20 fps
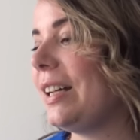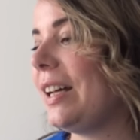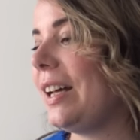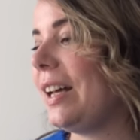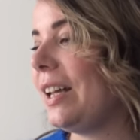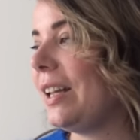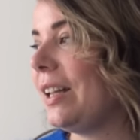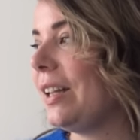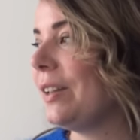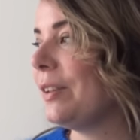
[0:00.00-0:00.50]

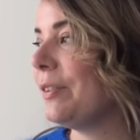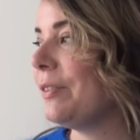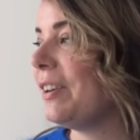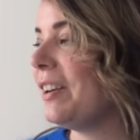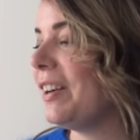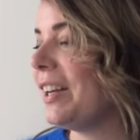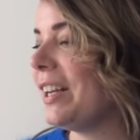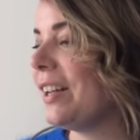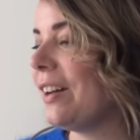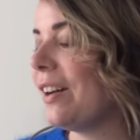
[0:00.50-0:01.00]
and
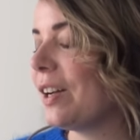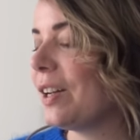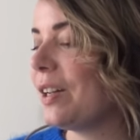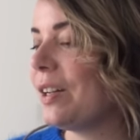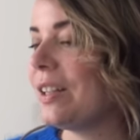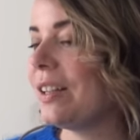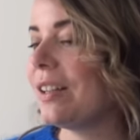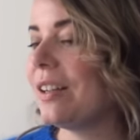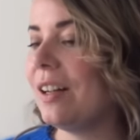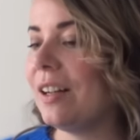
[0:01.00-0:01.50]
very dark
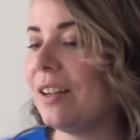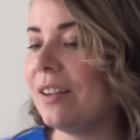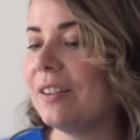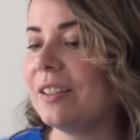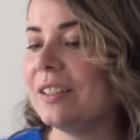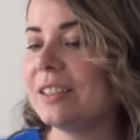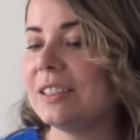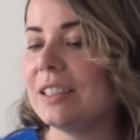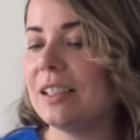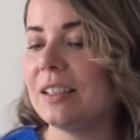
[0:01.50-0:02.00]

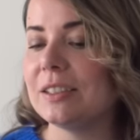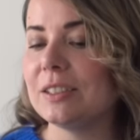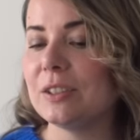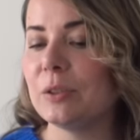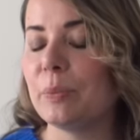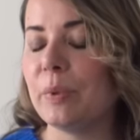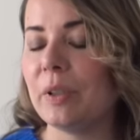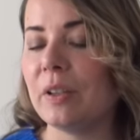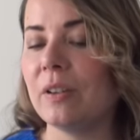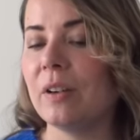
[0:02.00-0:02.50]
colors are
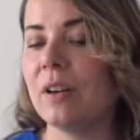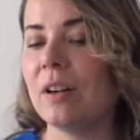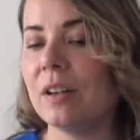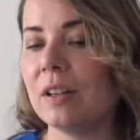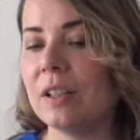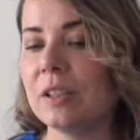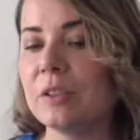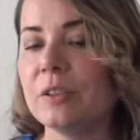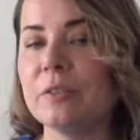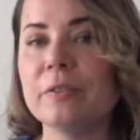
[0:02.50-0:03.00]
super
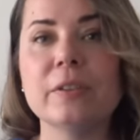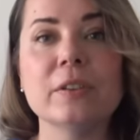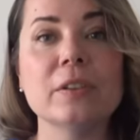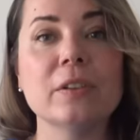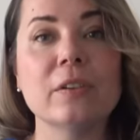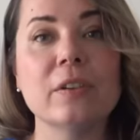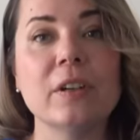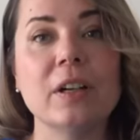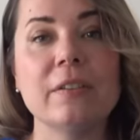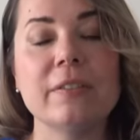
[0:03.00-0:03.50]
hard to
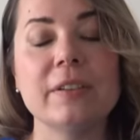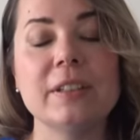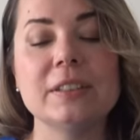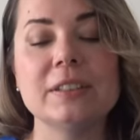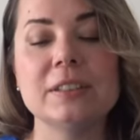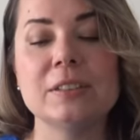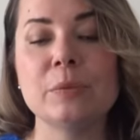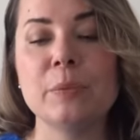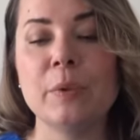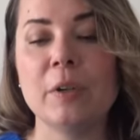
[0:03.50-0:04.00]
photograph. It's
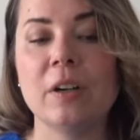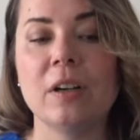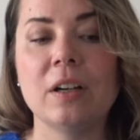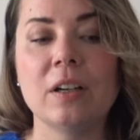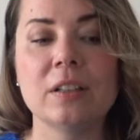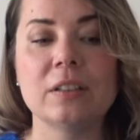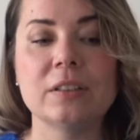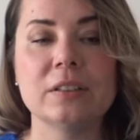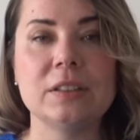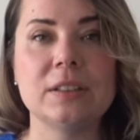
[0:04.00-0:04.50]
super
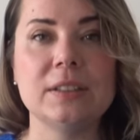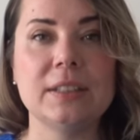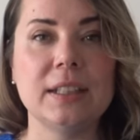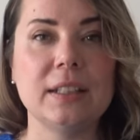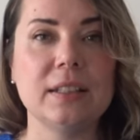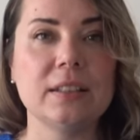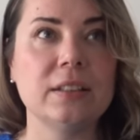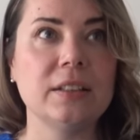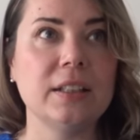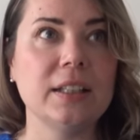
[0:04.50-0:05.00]
hard to
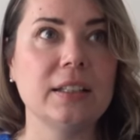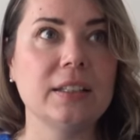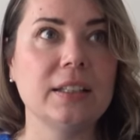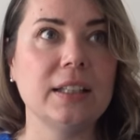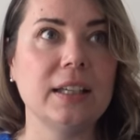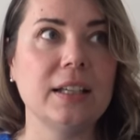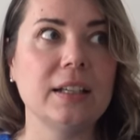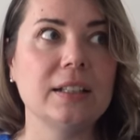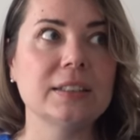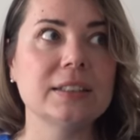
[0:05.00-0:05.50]
see the
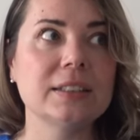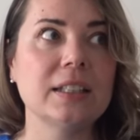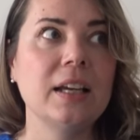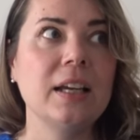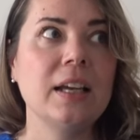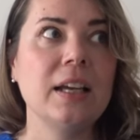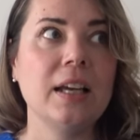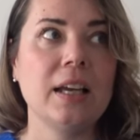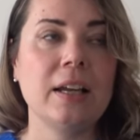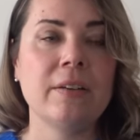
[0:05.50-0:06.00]
details.
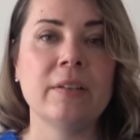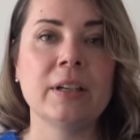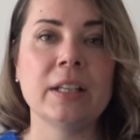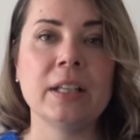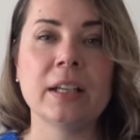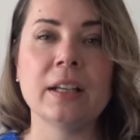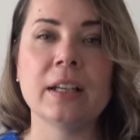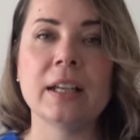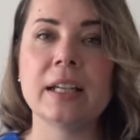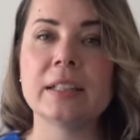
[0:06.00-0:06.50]

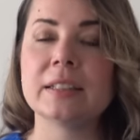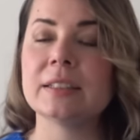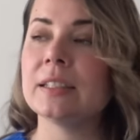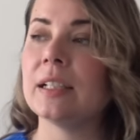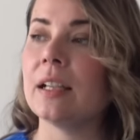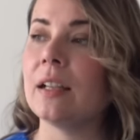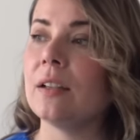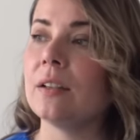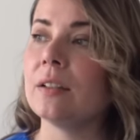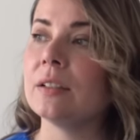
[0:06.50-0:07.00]
Everything gets
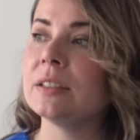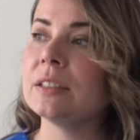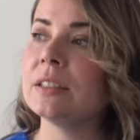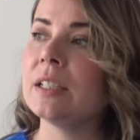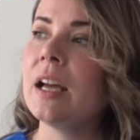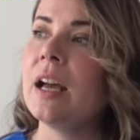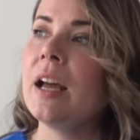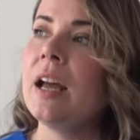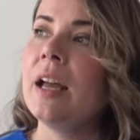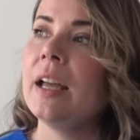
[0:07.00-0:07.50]
lost.
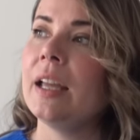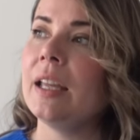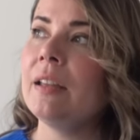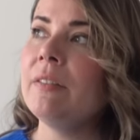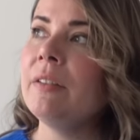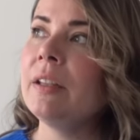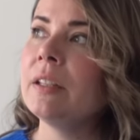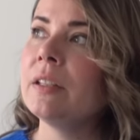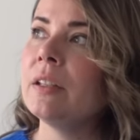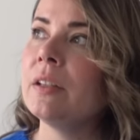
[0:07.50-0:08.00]

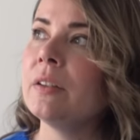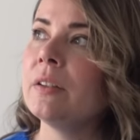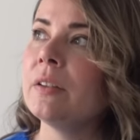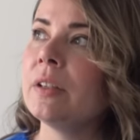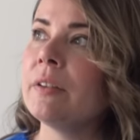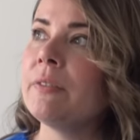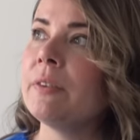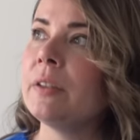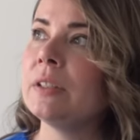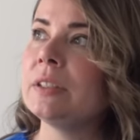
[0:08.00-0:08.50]
Even though
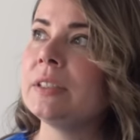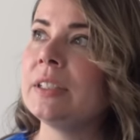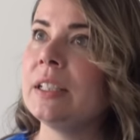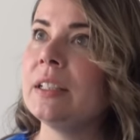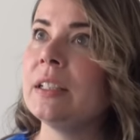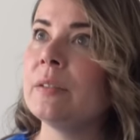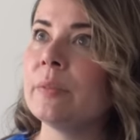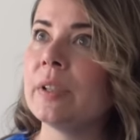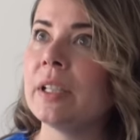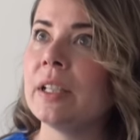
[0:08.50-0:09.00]
if you see
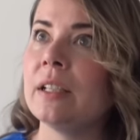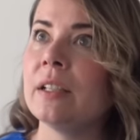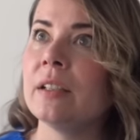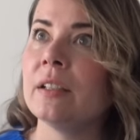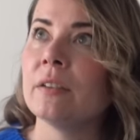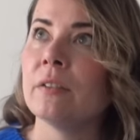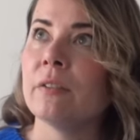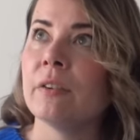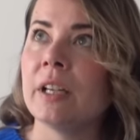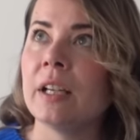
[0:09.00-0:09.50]
them
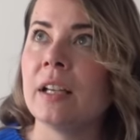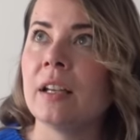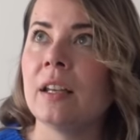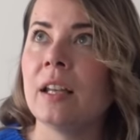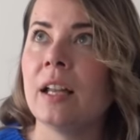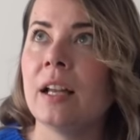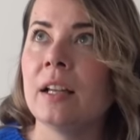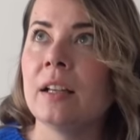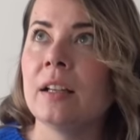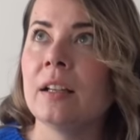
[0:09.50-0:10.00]
in real
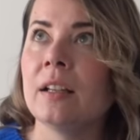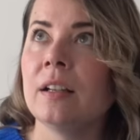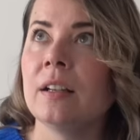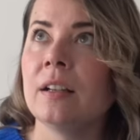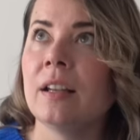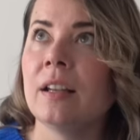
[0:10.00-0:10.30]
life,